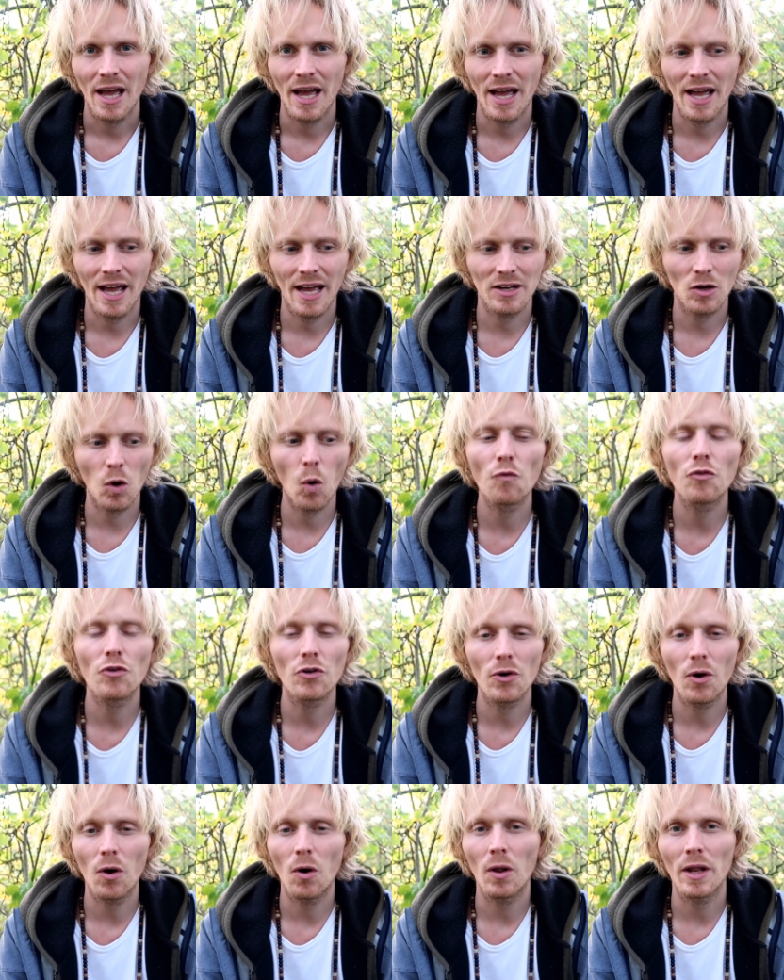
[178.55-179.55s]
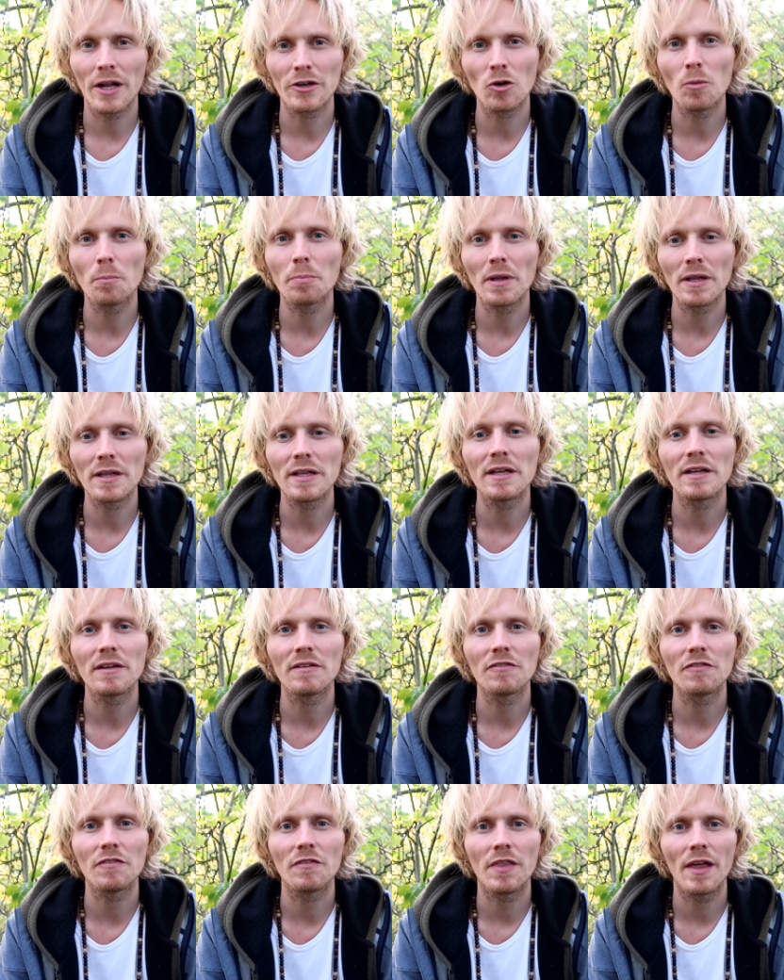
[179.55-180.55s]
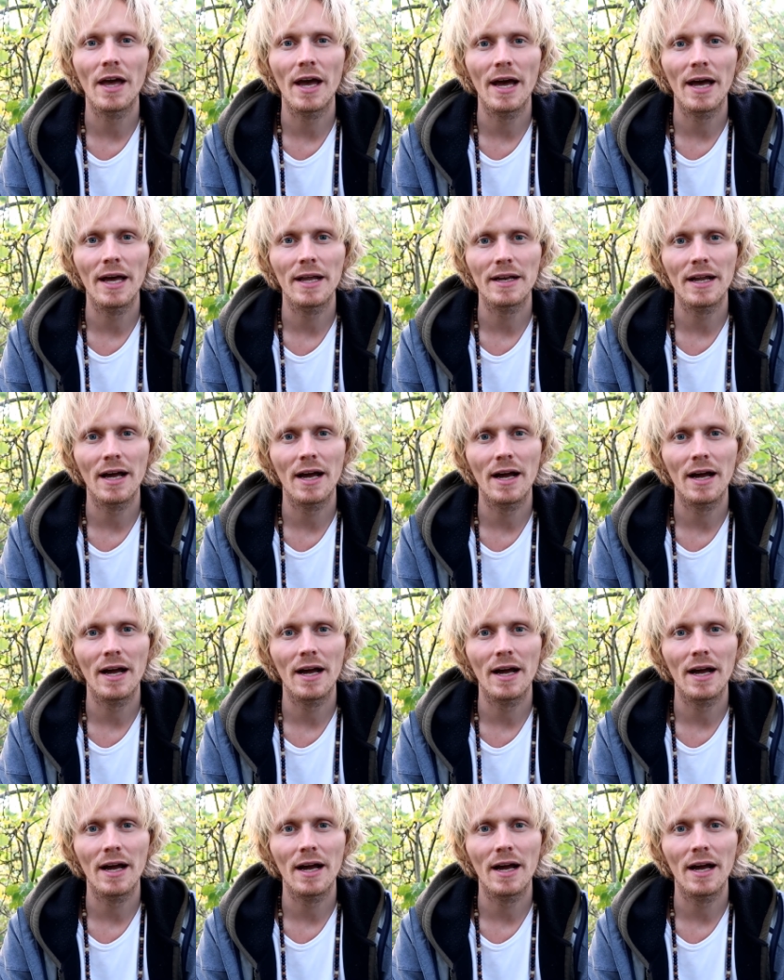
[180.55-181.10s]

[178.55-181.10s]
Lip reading: And overall, I don't believe that